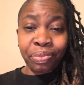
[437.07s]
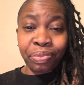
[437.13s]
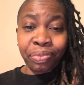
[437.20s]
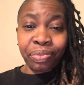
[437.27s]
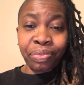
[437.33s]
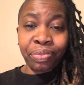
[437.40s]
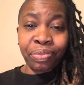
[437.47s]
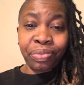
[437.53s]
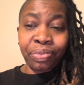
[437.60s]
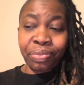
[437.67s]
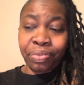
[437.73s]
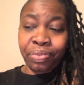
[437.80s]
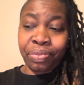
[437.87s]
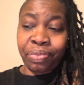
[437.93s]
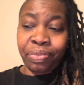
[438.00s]

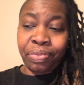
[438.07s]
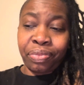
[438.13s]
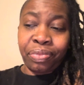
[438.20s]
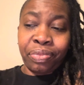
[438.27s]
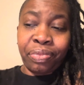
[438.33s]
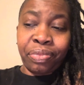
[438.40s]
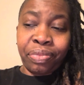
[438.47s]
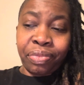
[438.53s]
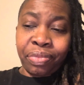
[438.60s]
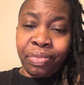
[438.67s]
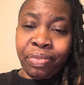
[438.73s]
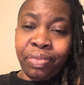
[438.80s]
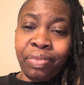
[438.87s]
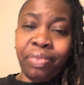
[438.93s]
(silence)